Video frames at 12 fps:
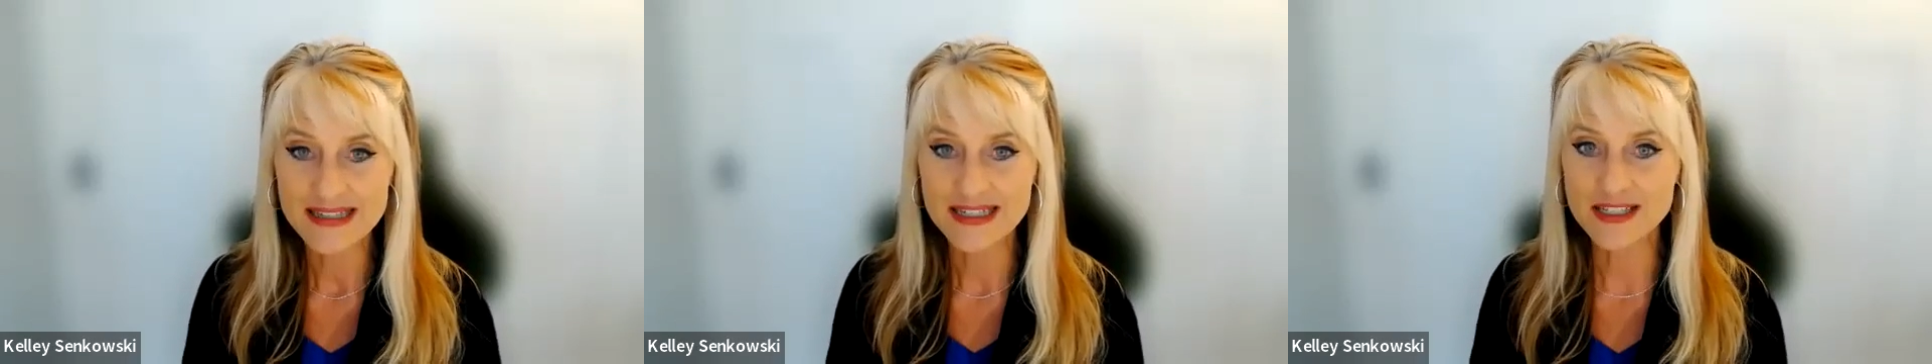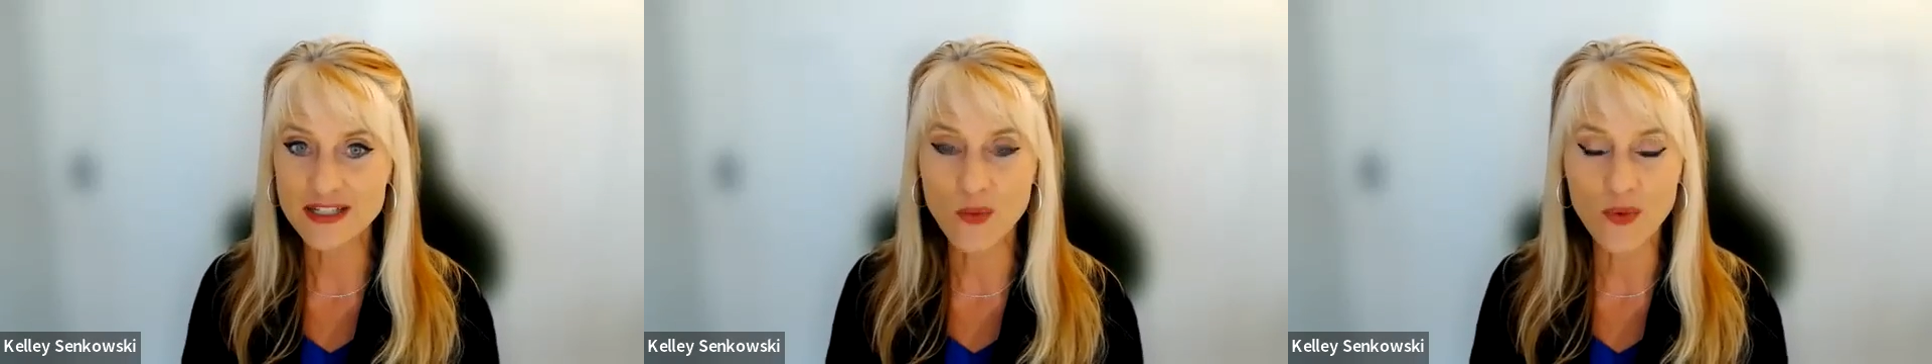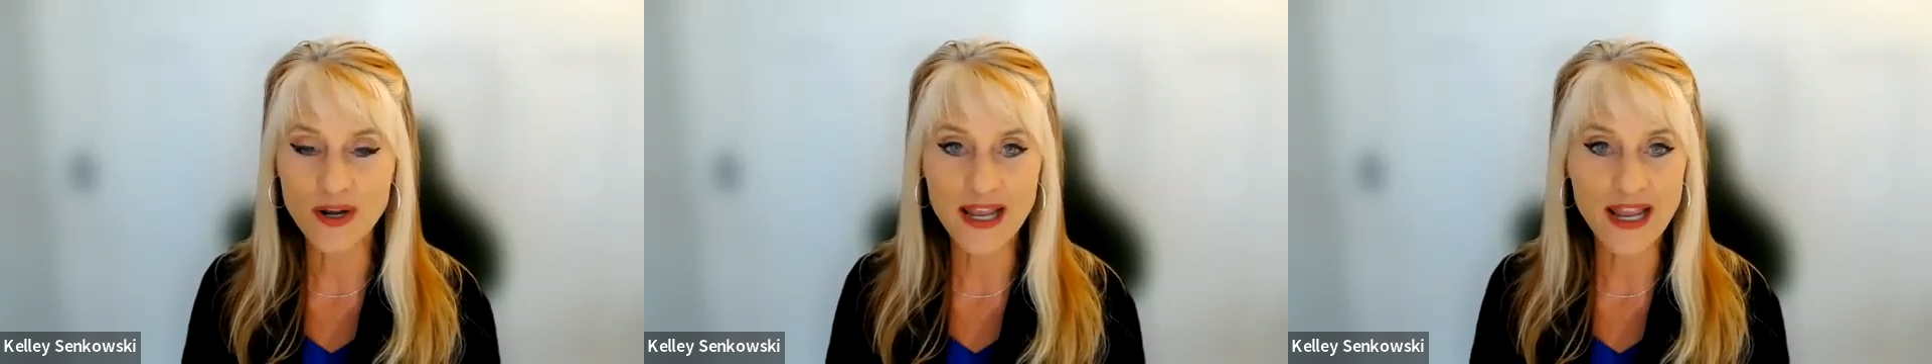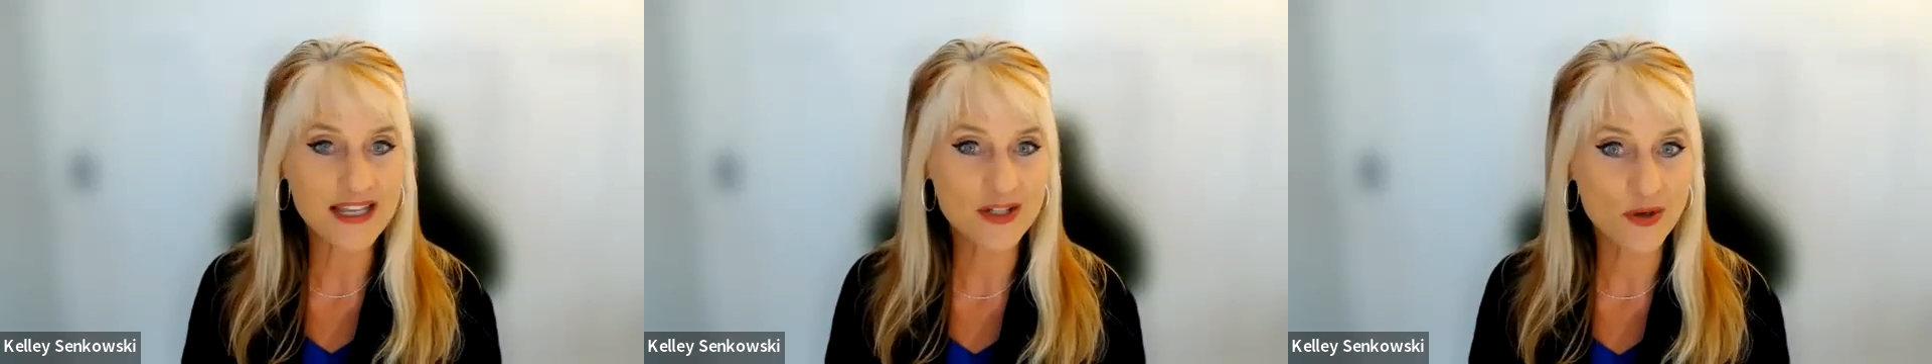They don't want to
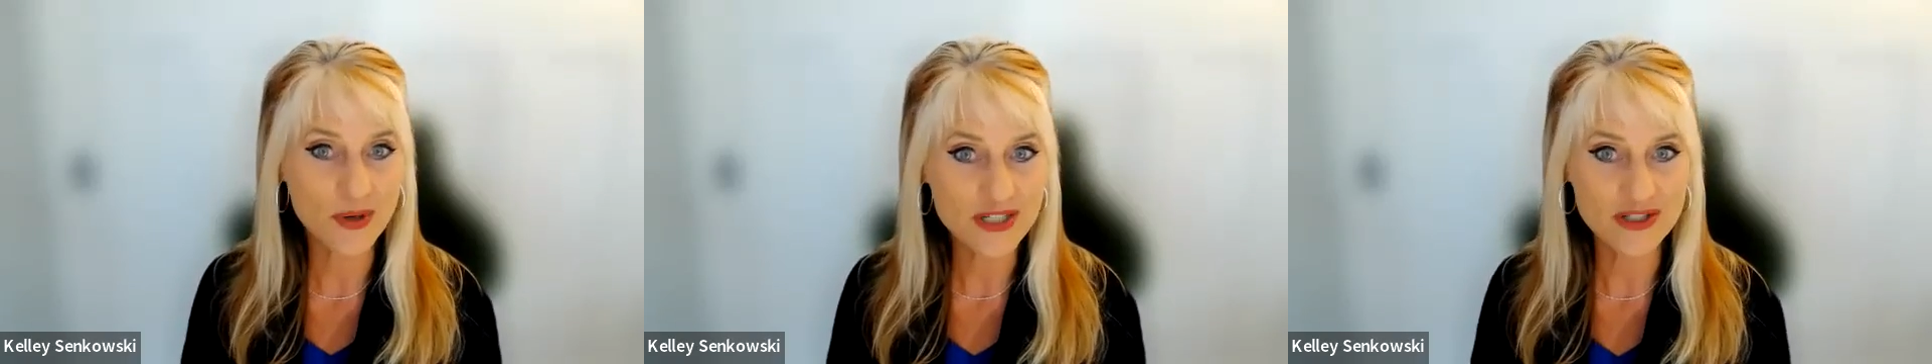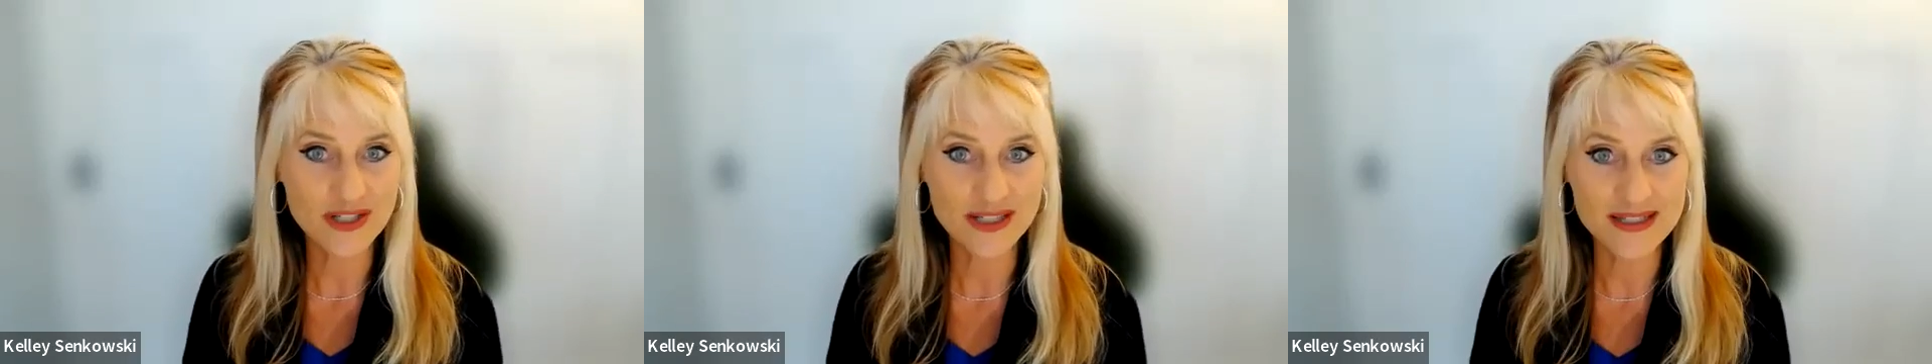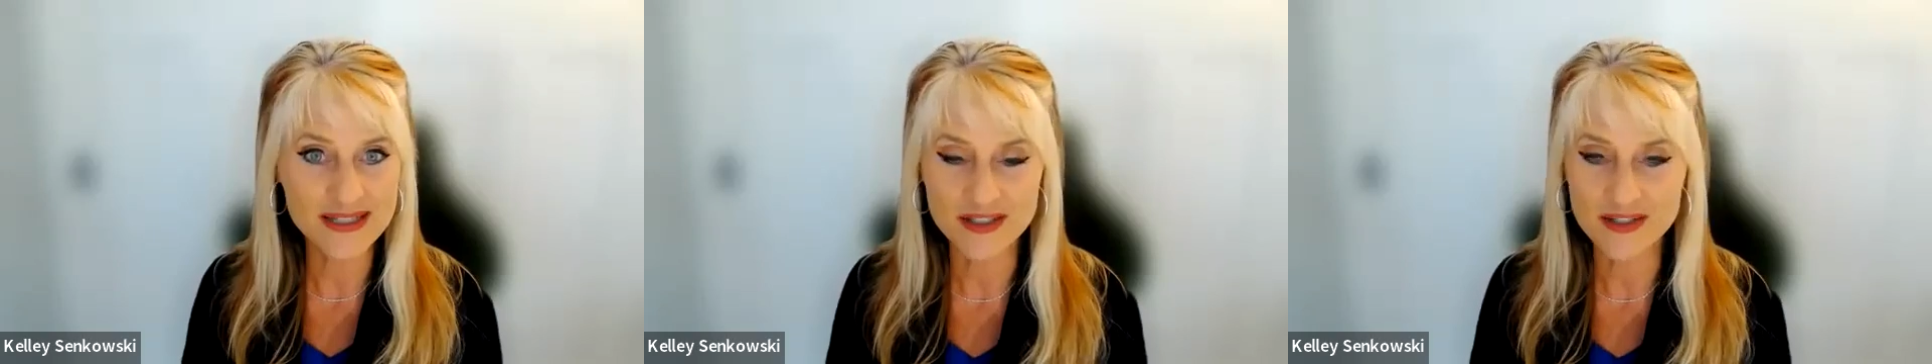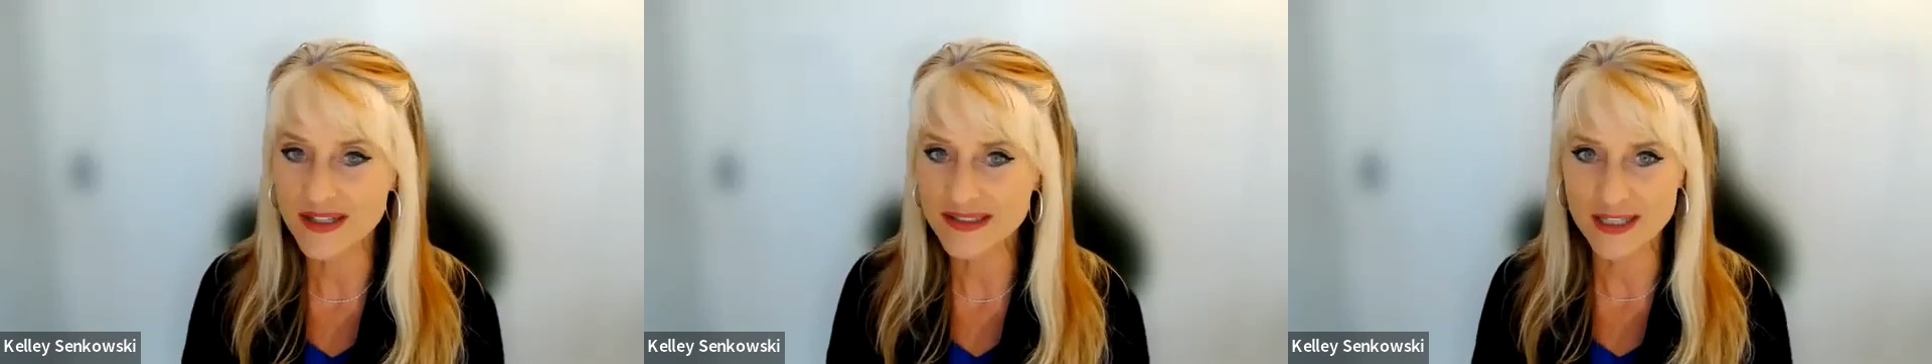ask questions and
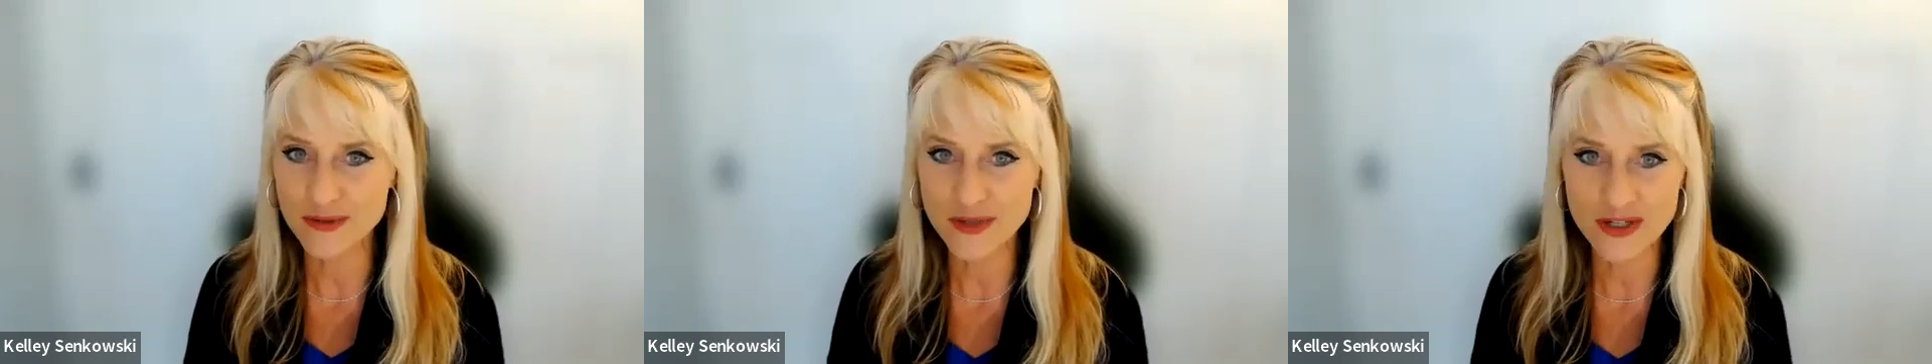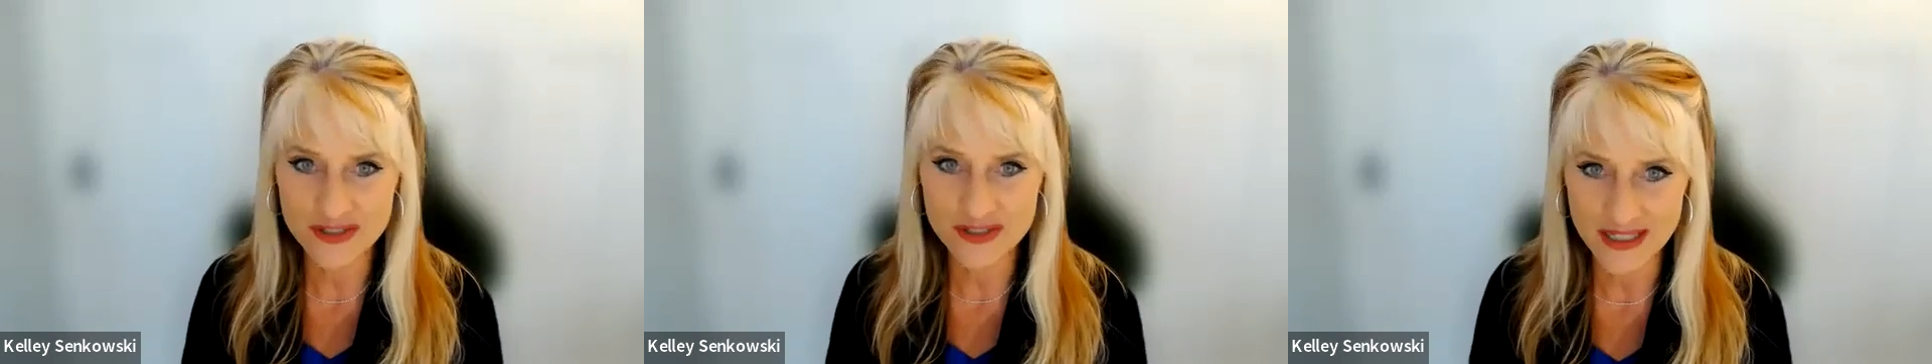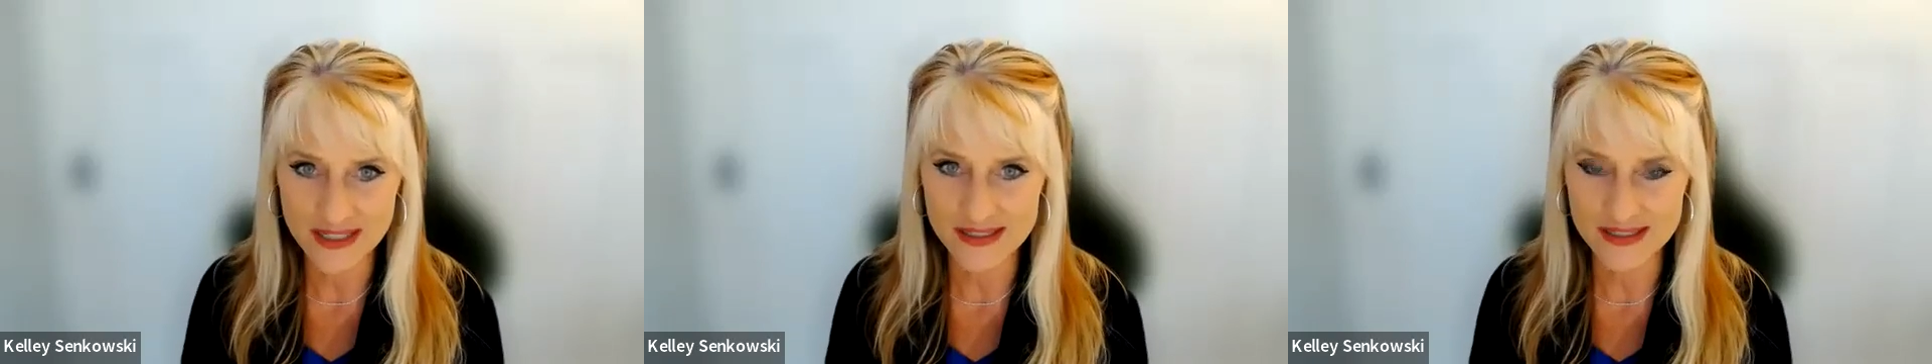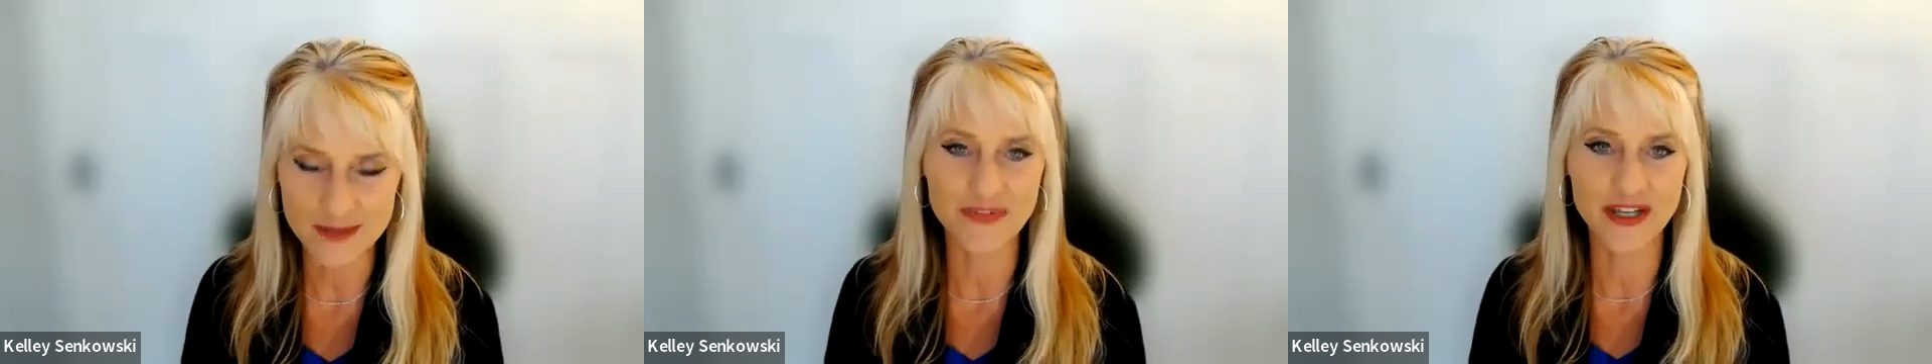look like they don't understand
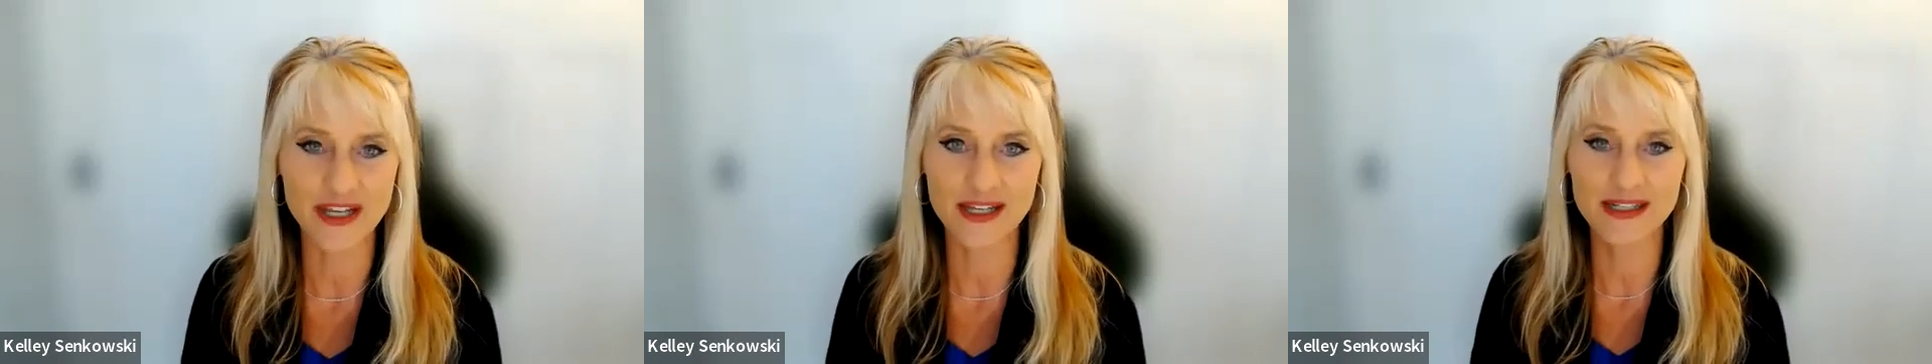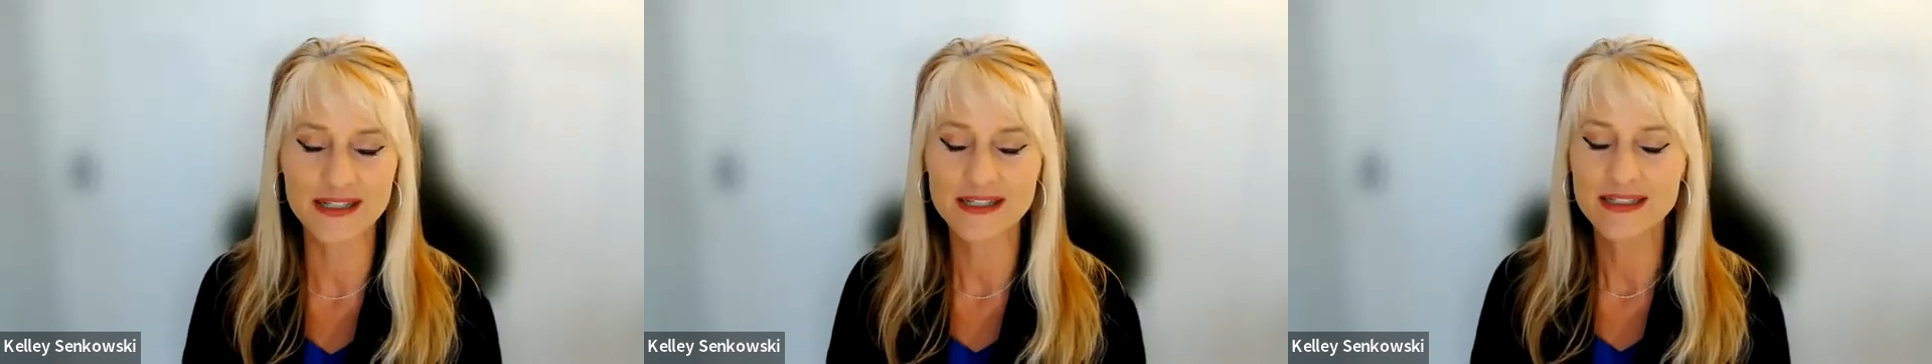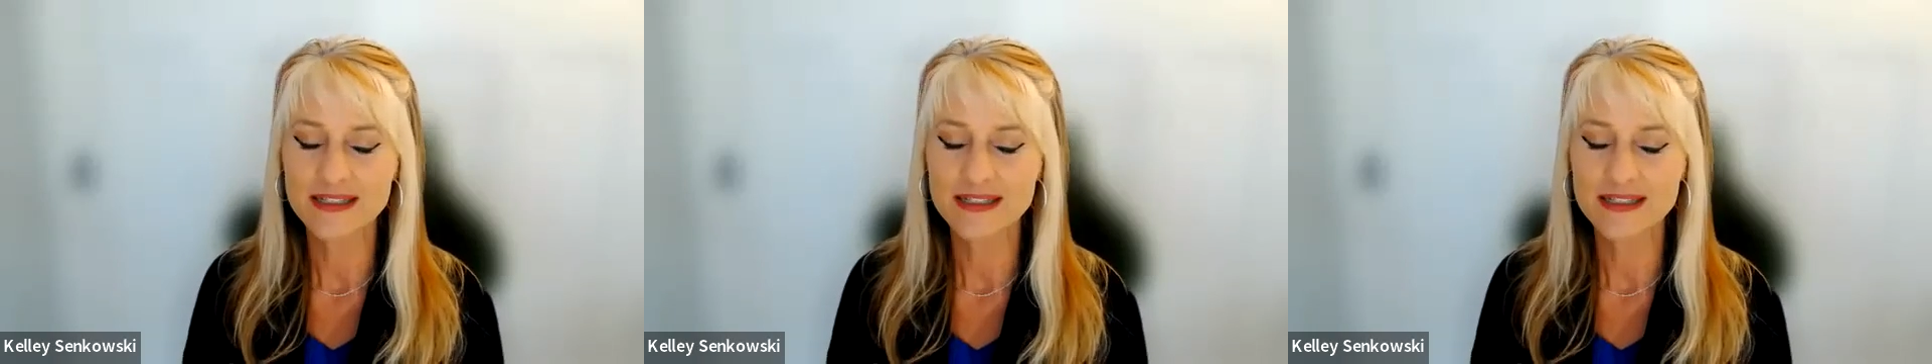something.